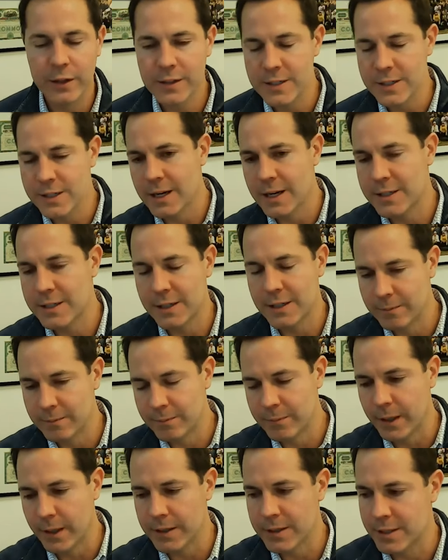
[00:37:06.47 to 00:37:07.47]
These guys had
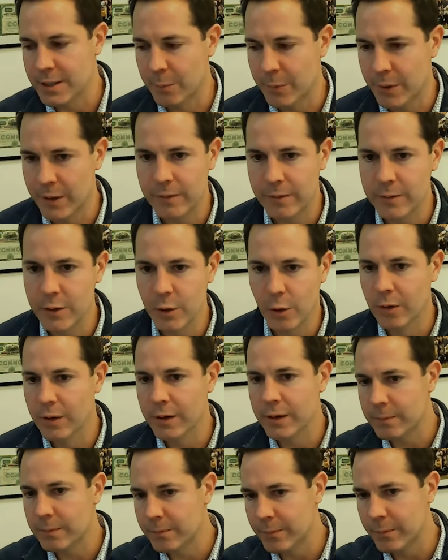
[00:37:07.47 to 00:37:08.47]
done something
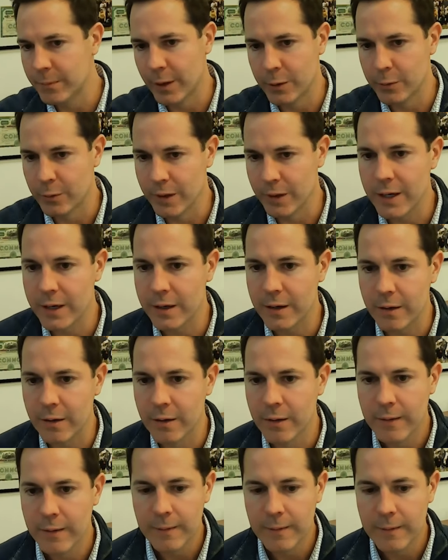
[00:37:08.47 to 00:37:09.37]
totally unrelated,